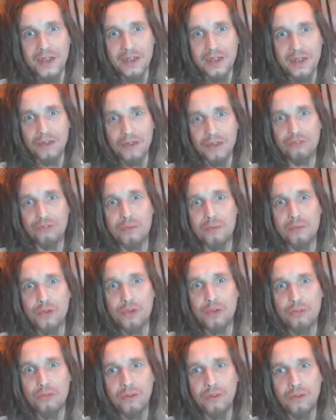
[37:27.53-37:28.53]
criminal,
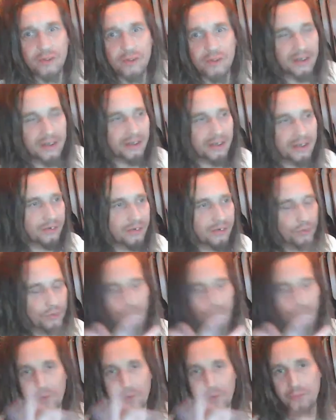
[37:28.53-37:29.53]
yeah, you're the
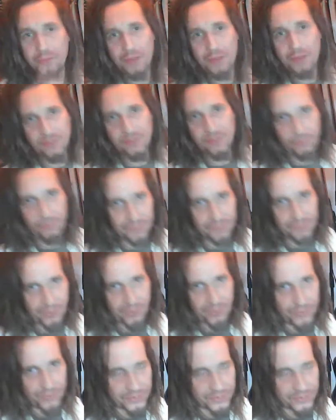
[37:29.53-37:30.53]
one that pays the
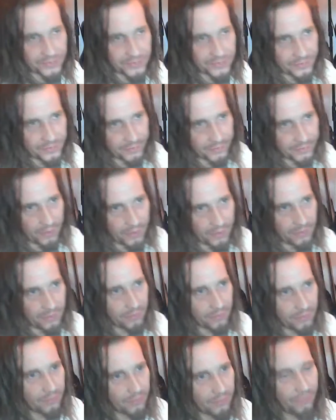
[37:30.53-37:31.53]
consequences. Okay,
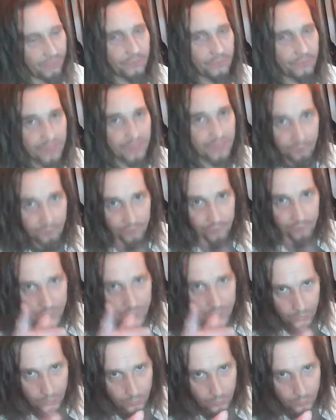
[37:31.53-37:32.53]
so live for
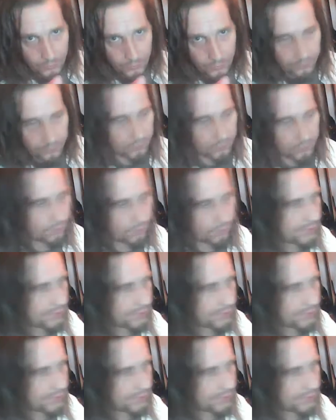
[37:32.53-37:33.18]
you, right?